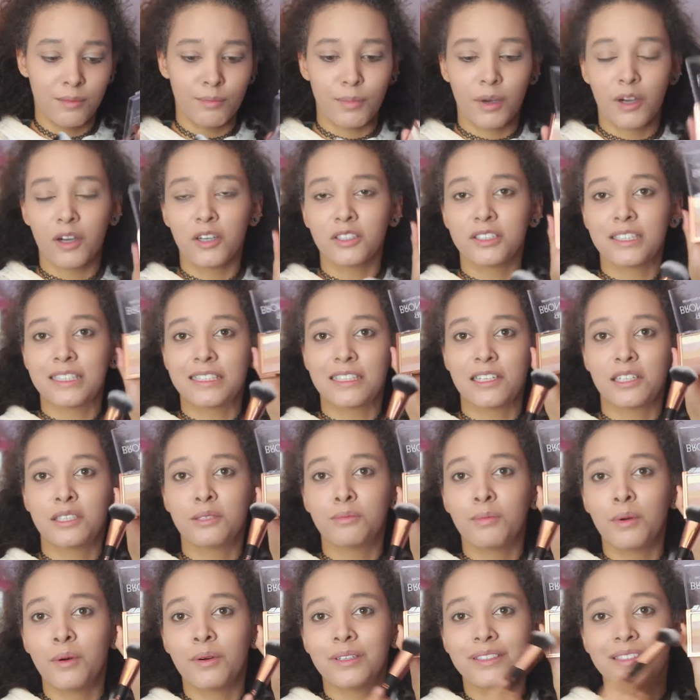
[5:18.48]
Because they're so
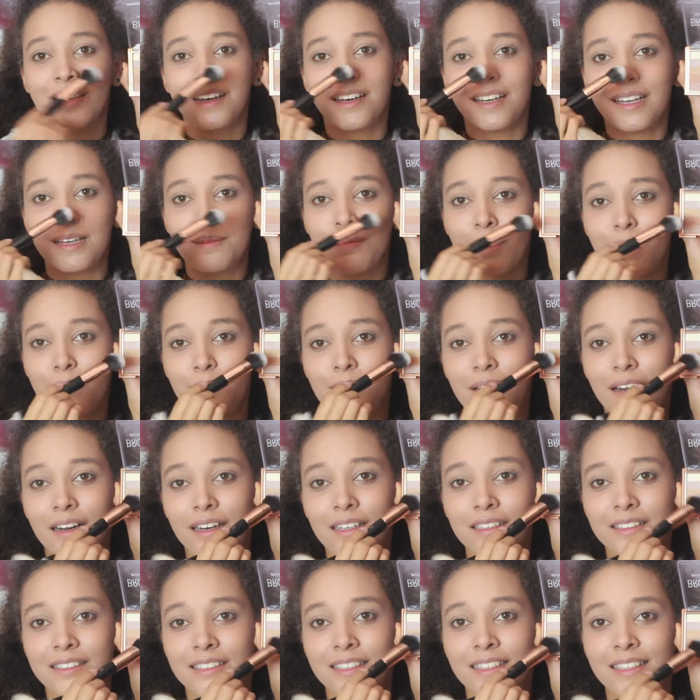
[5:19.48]
small, it's hard, it might be
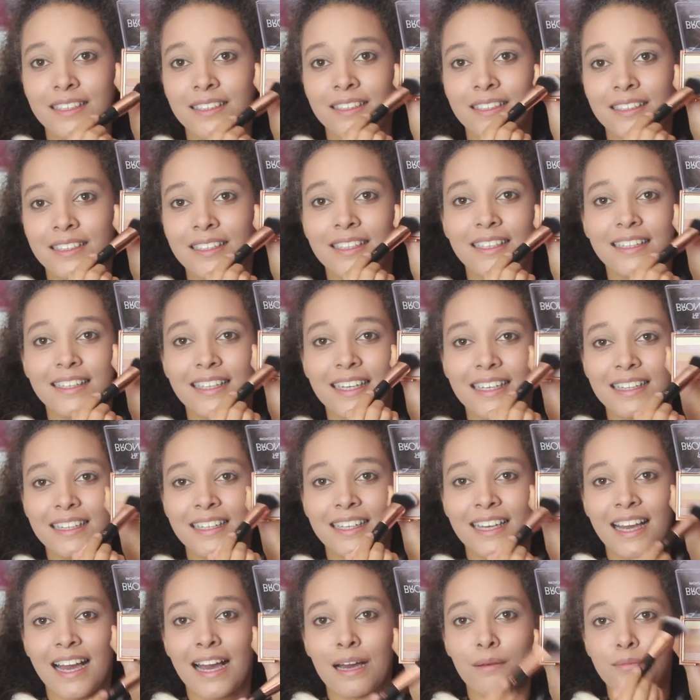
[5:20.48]
hard to get in
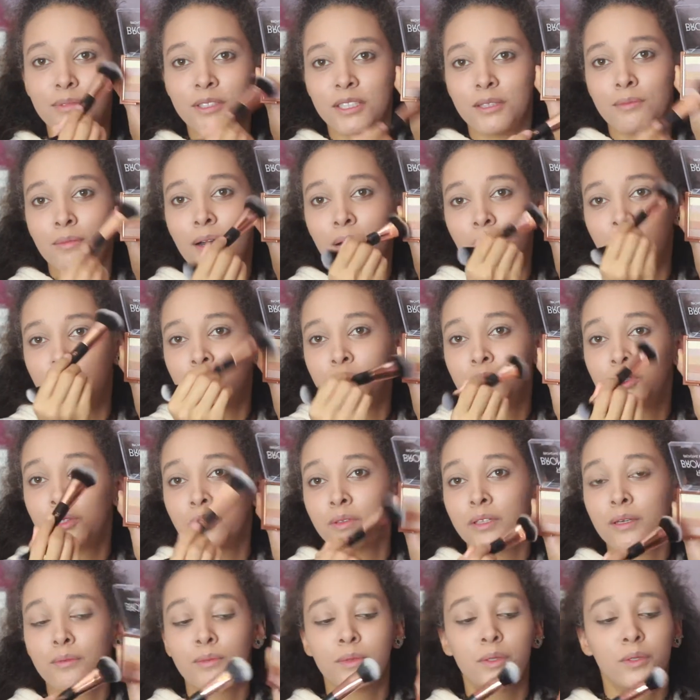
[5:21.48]
the gaps, so you might want to
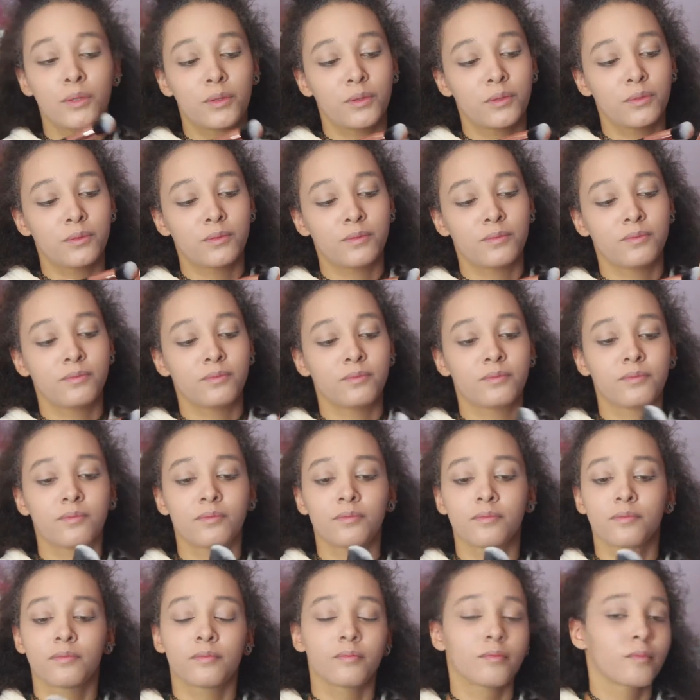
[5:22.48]
do them all.
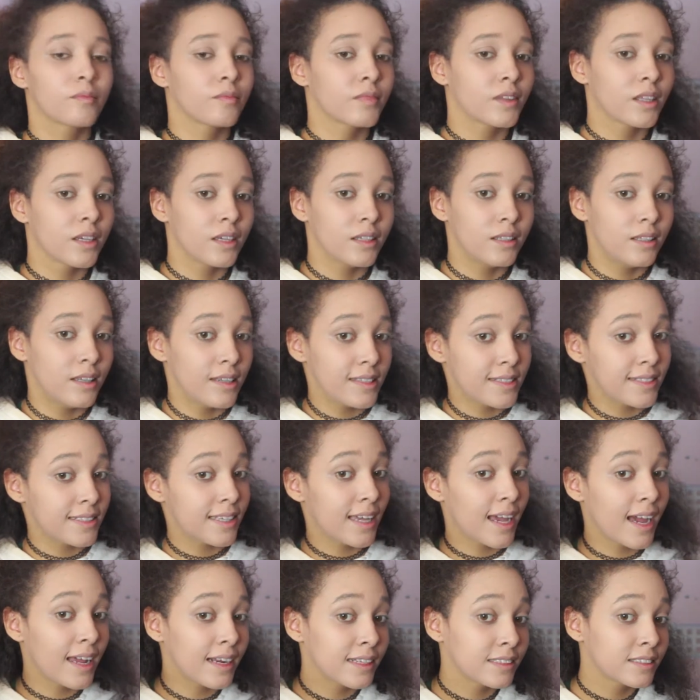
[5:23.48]
Let's see
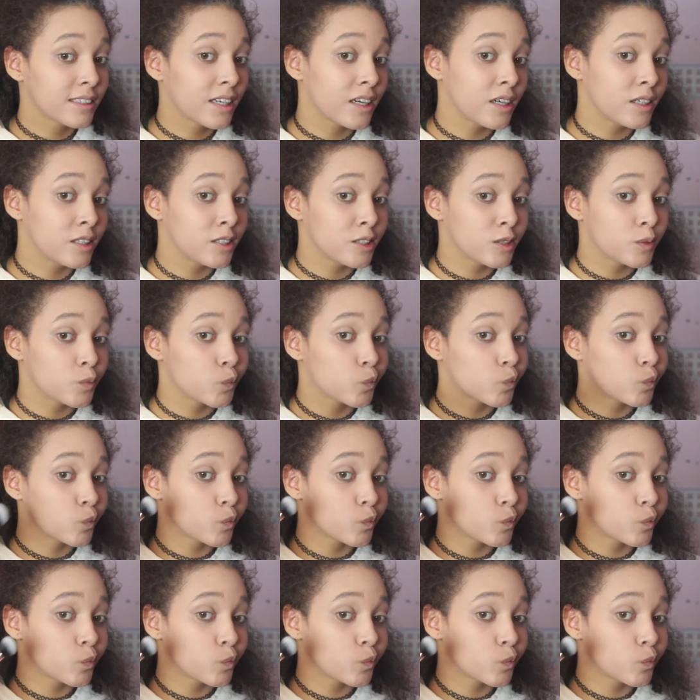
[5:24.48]
how this goes.